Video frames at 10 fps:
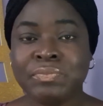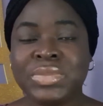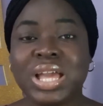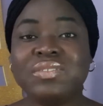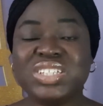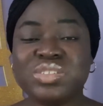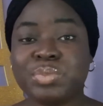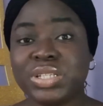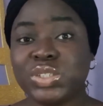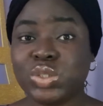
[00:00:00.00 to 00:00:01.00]
having
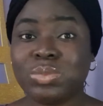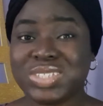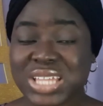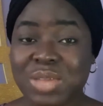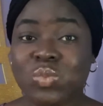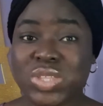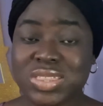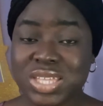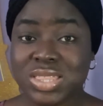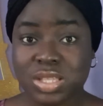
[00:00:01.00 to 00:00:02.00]
spent some time
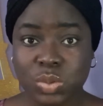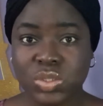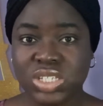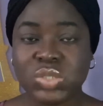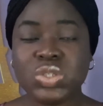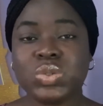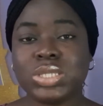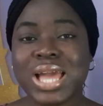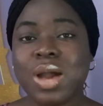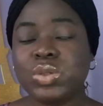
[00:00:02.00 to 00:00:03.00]
within the notice, which was
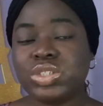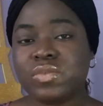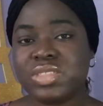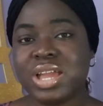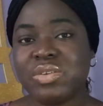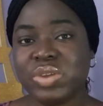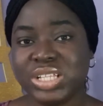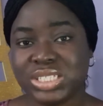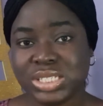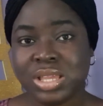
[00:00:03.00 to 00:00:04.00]
out of their
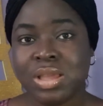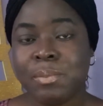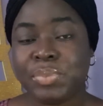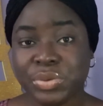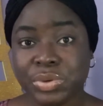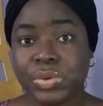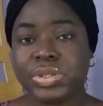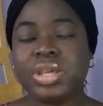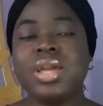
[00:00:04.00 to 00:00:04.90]
rent period.